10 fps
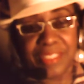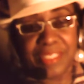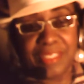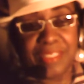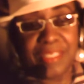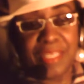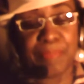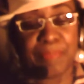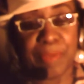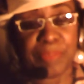couldn't
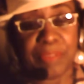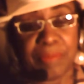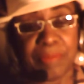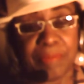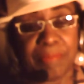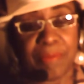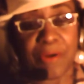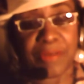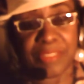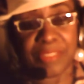keep up to
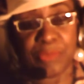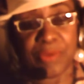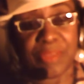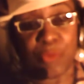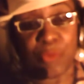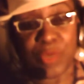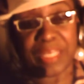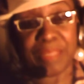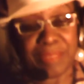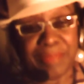where they wanted him to